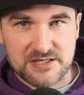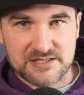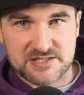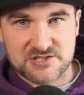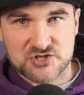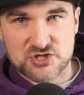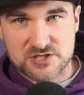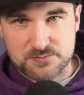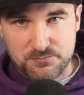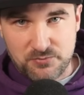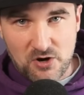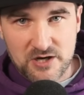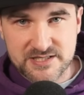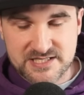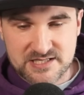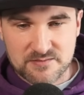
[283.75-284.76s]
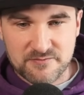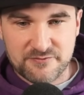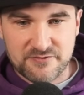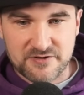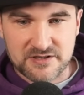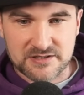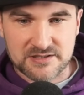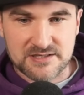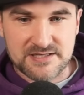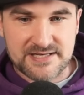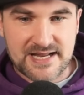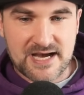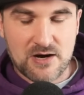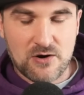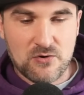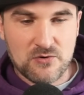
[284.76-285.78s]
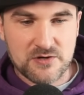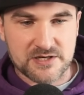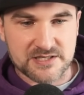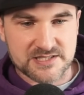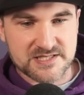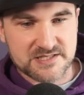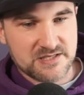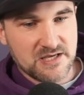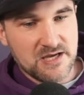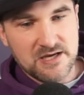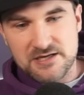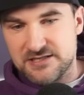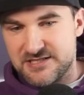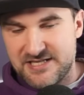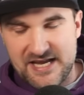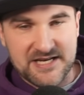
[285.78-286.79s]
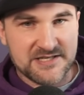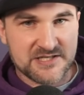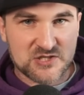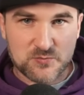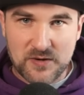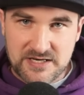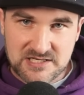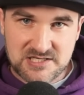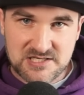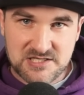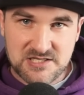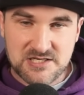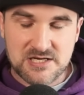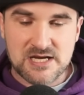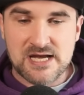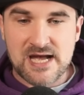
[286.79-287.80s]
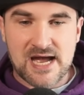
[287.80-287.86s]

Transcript: it just bought something, now it's 10:20,